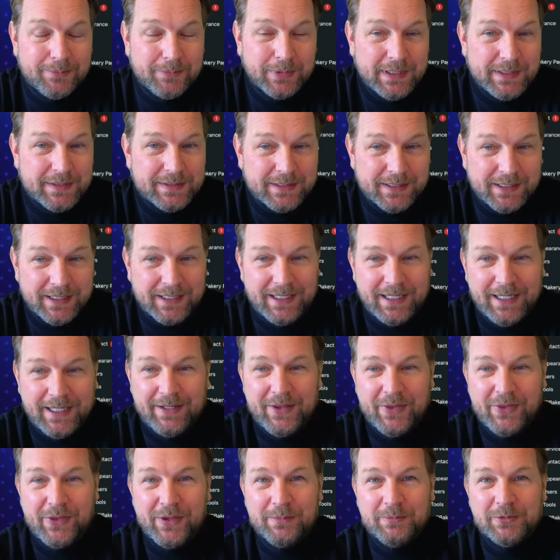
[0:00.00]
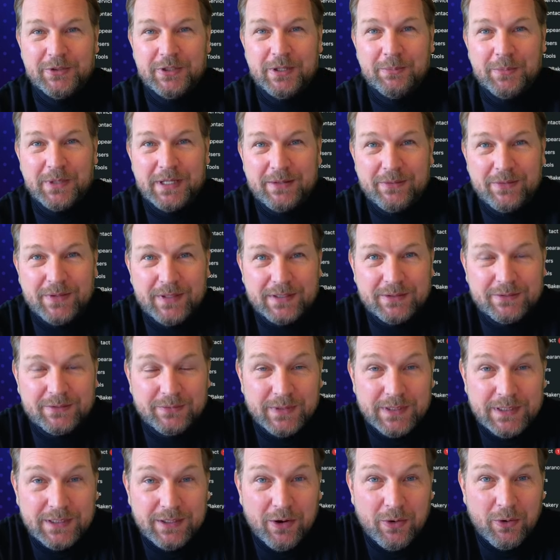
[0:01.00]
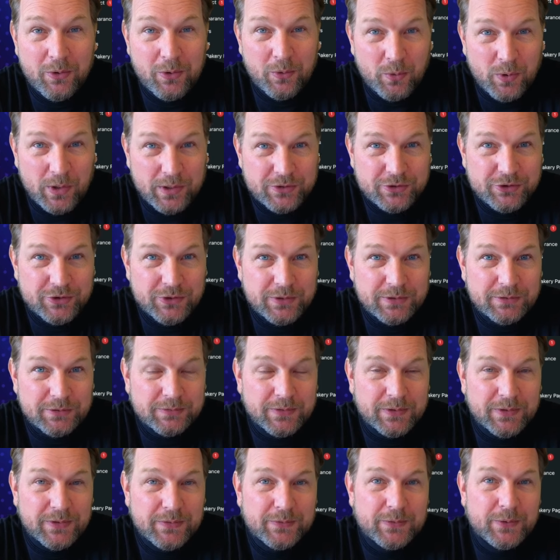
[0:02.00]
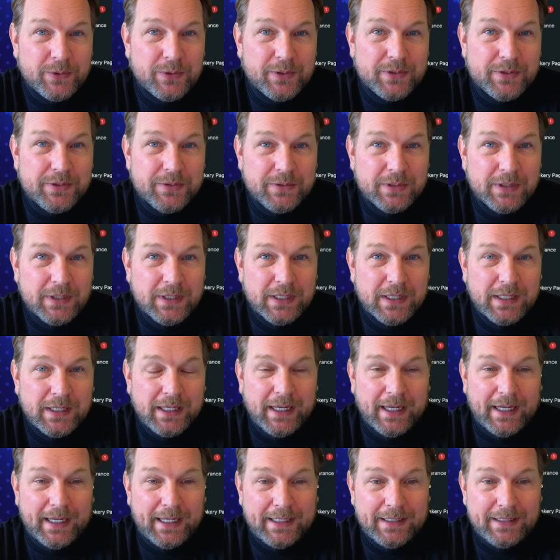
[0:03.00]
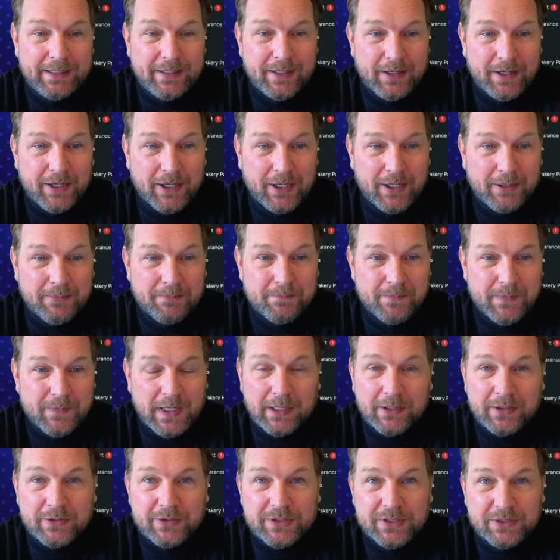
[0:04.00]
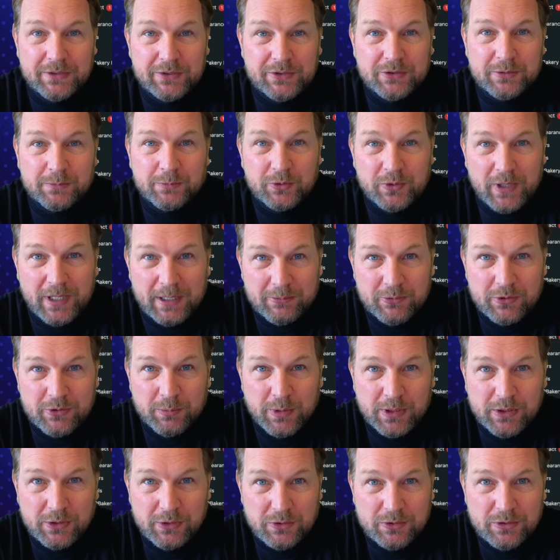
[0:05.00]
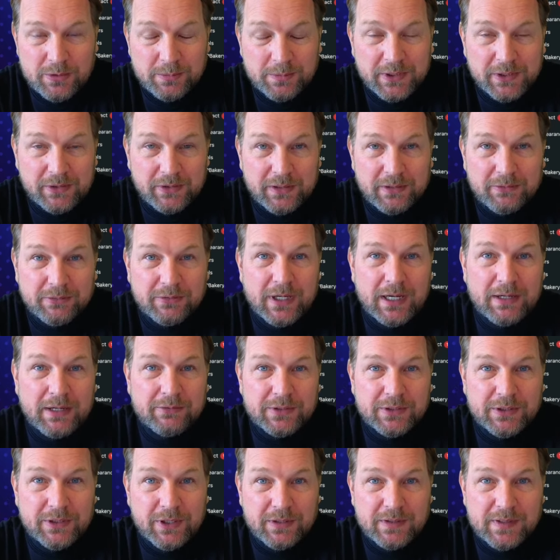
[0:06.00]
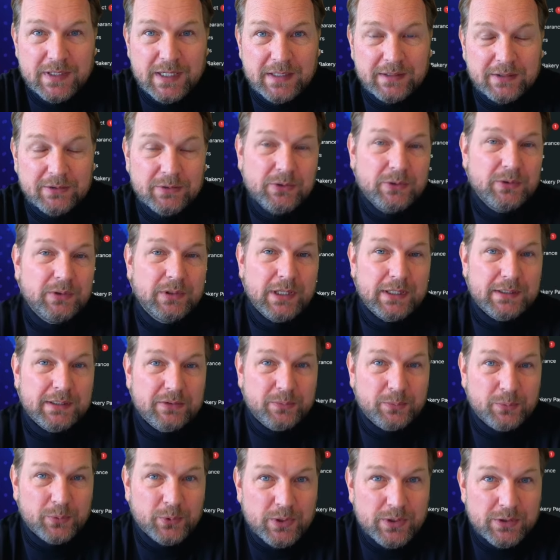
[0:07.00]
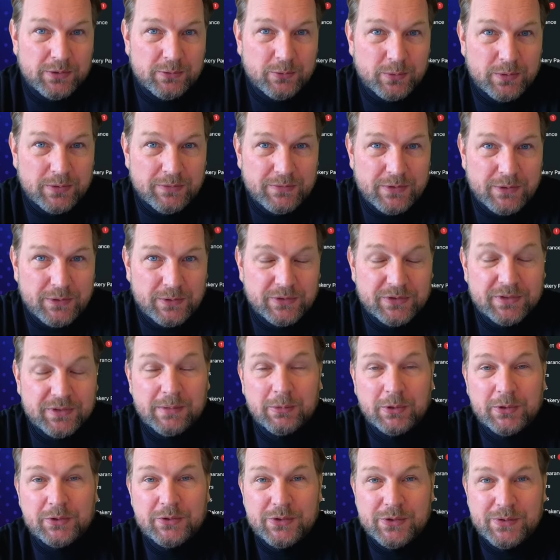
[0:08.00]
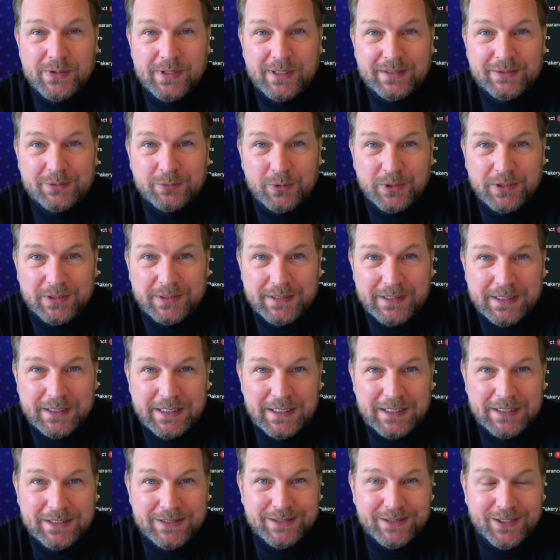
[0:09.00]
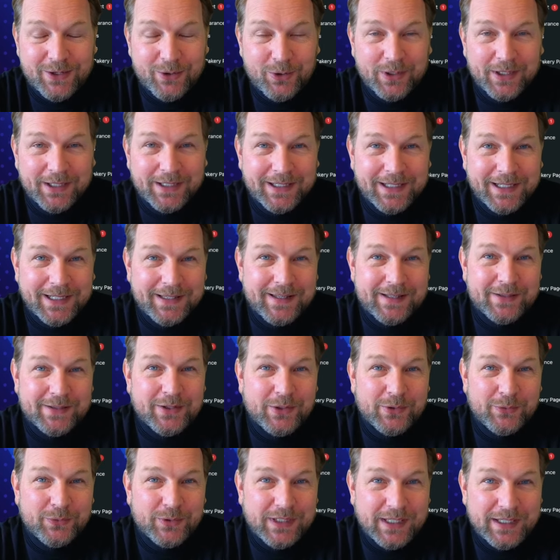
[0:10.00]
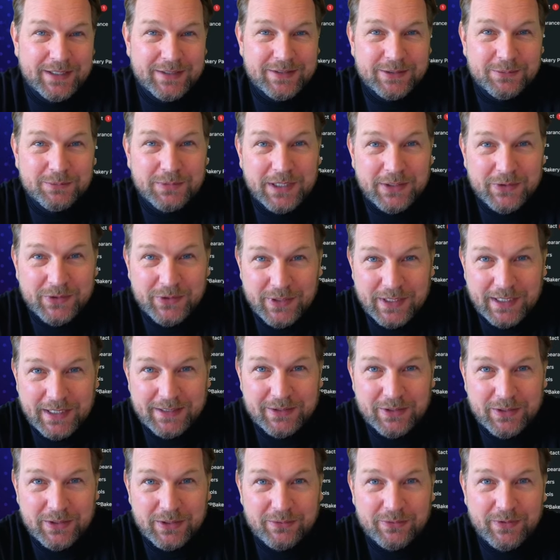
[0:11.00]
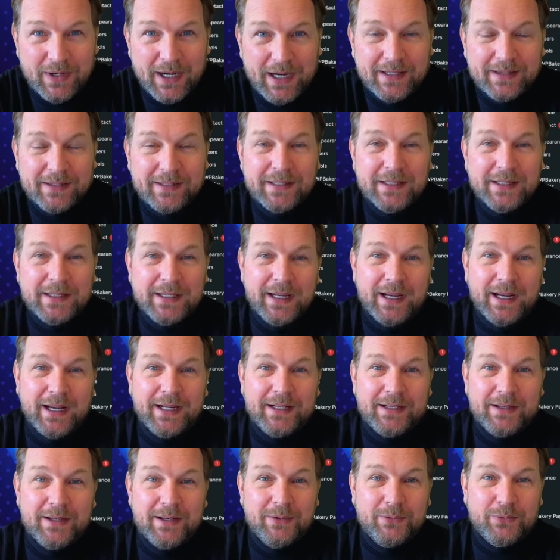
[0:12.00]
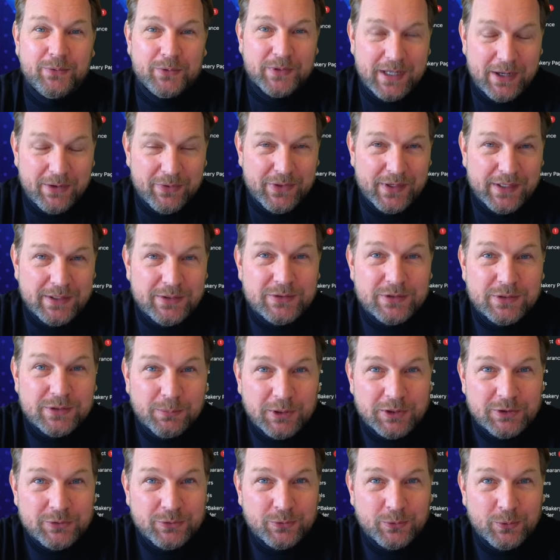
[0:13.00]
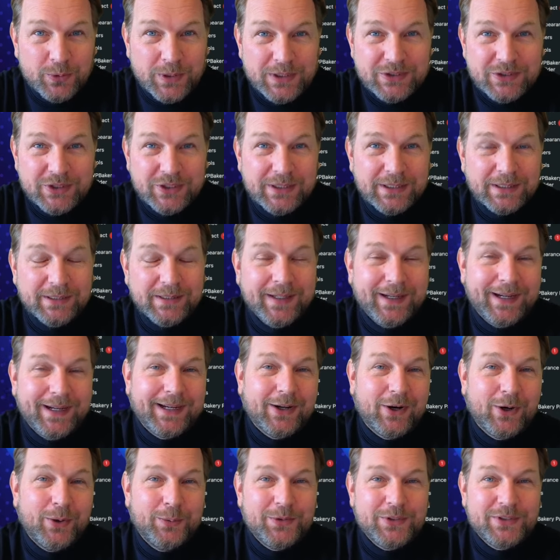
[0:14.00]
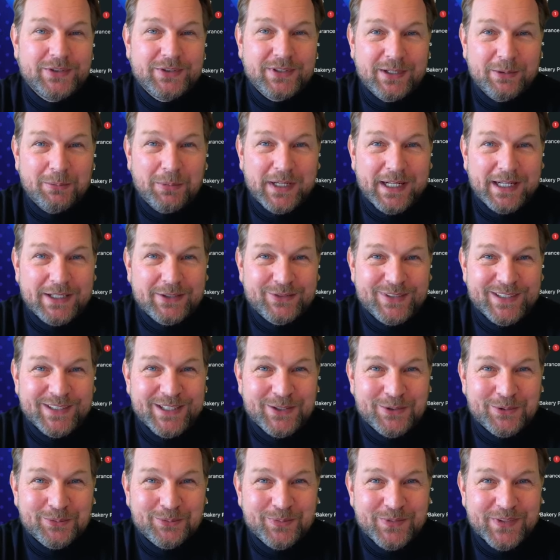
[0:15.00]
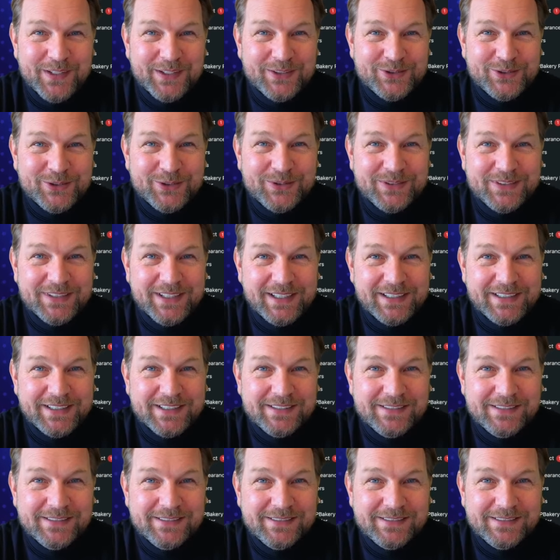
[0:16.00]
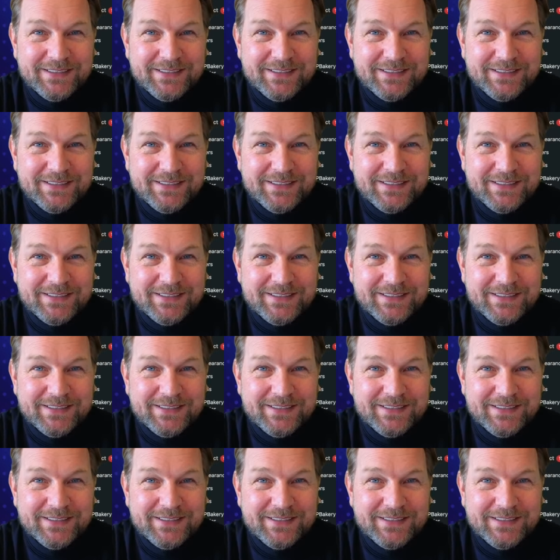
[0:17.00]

Please hit a thumbs up if this video was useful for you. And consider subscribing to my YouTube channel if you haven't done yet. I do a lot of product reviews similar to this one. So hit that notification bell to get notified. And for now, thank you so much for watching. And I hope to see you in my next video. Talk soon. Cheers.